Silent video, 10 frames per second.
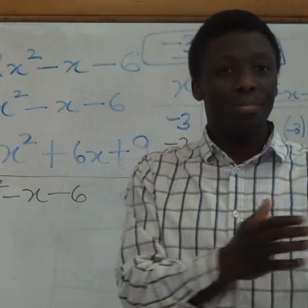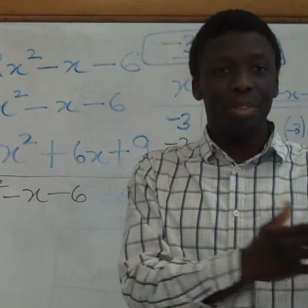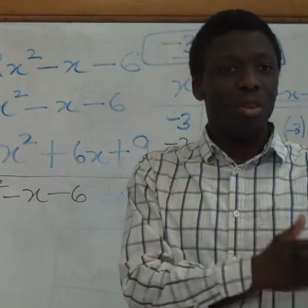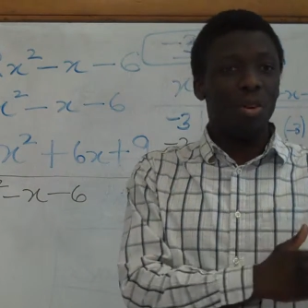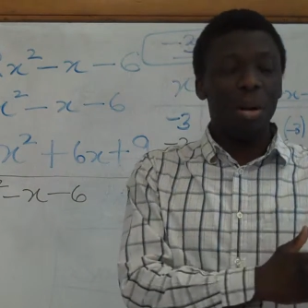
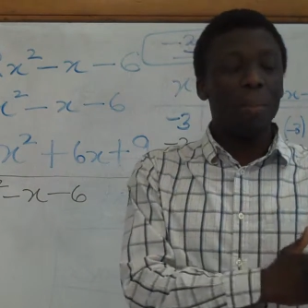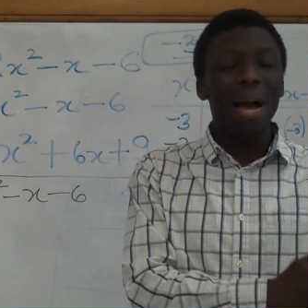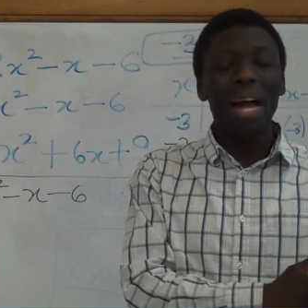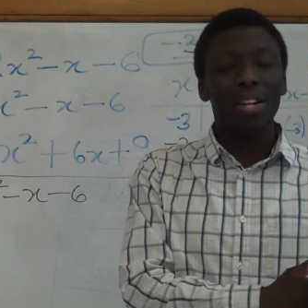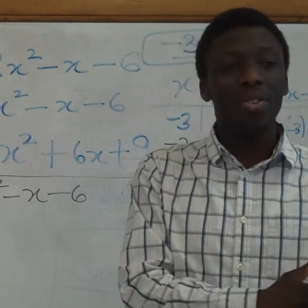a
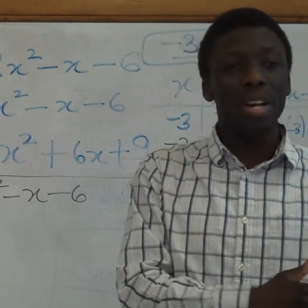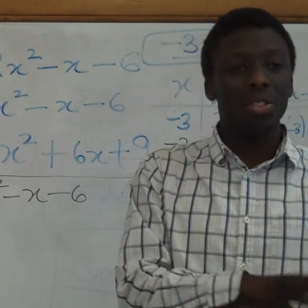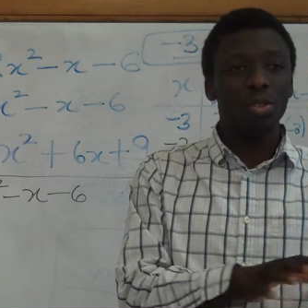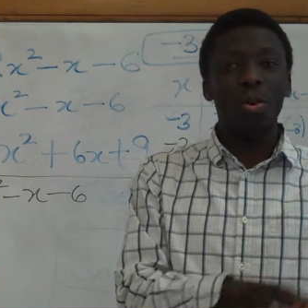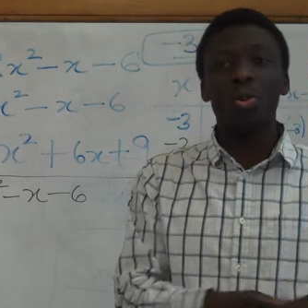bad grade
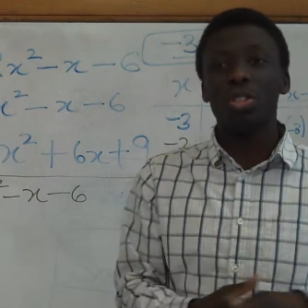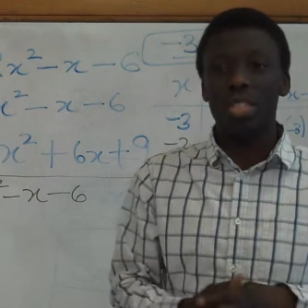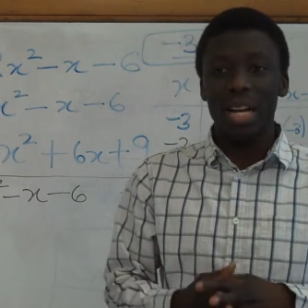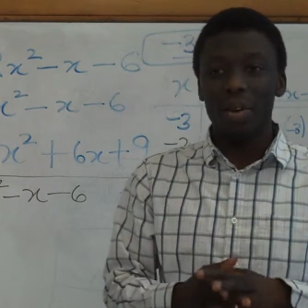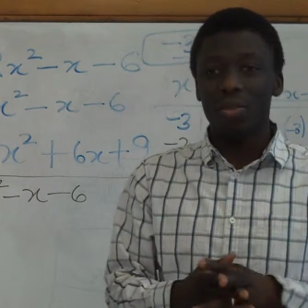to hold us
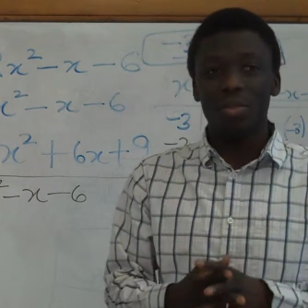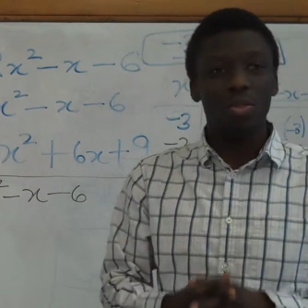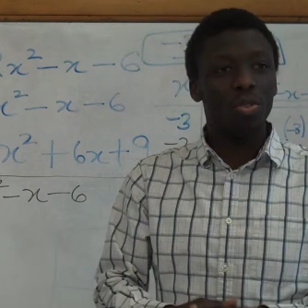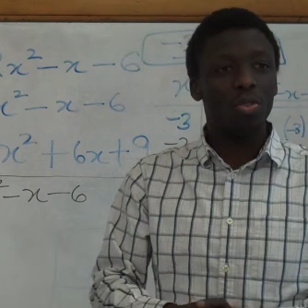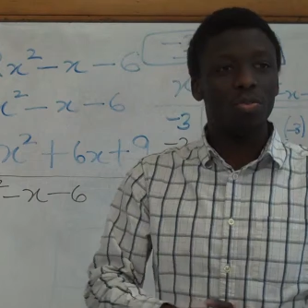down,
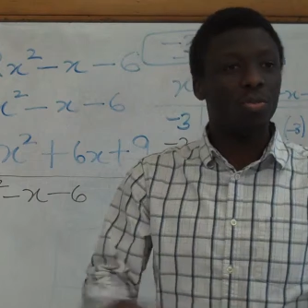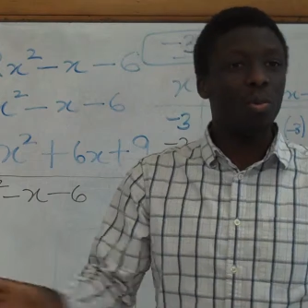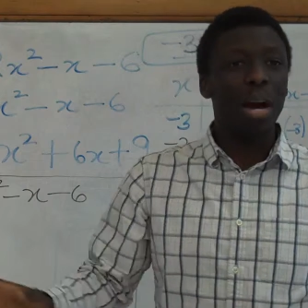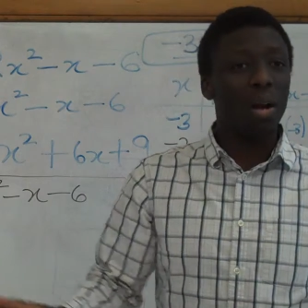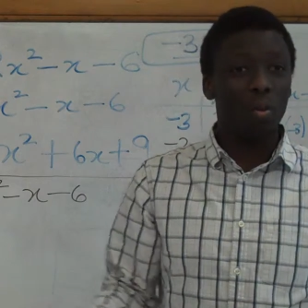no
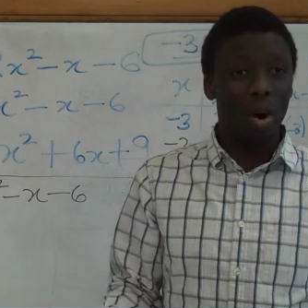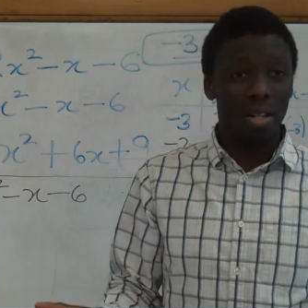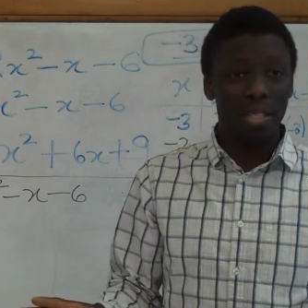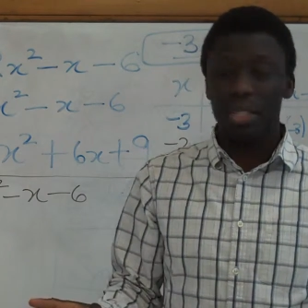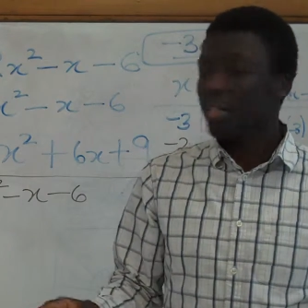matter
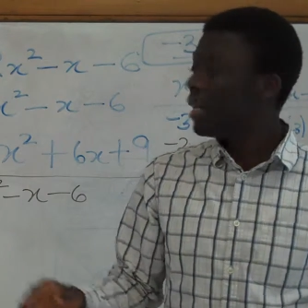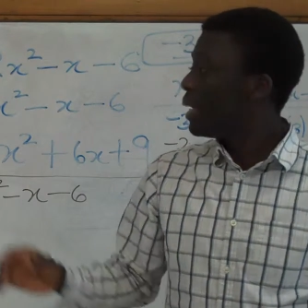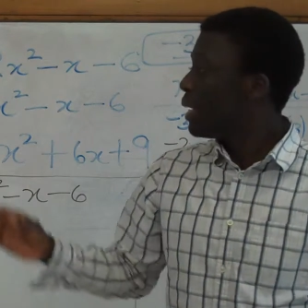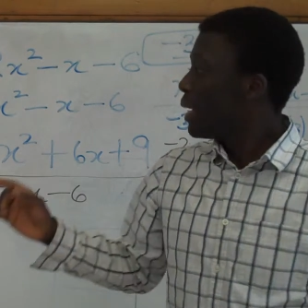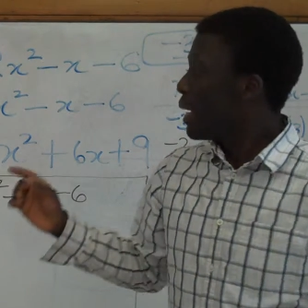what.
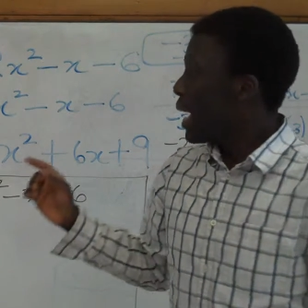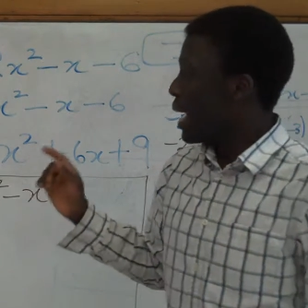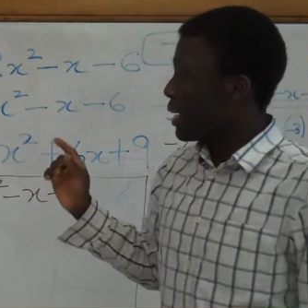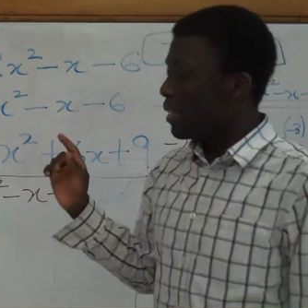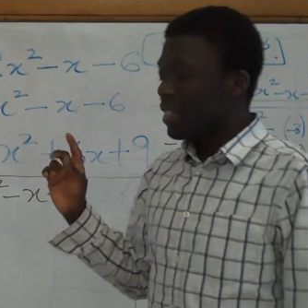
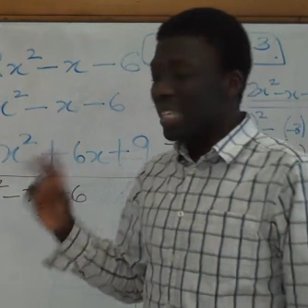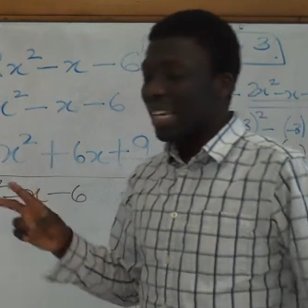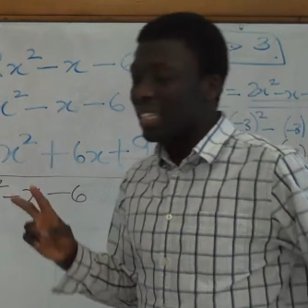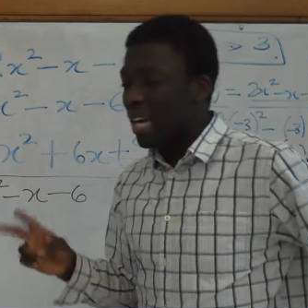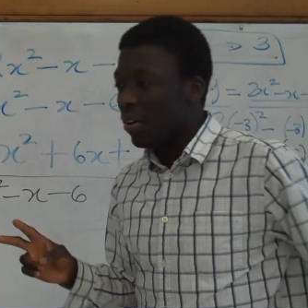And the
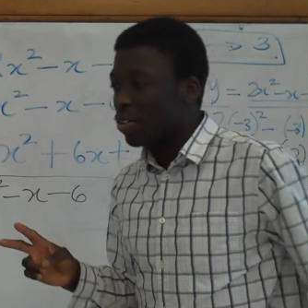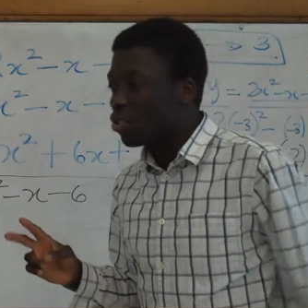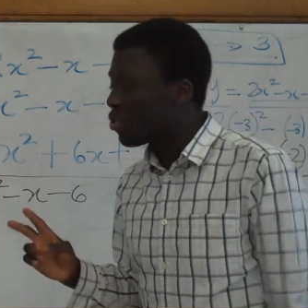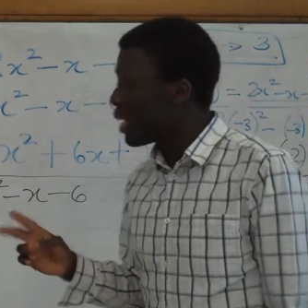second thing I want you to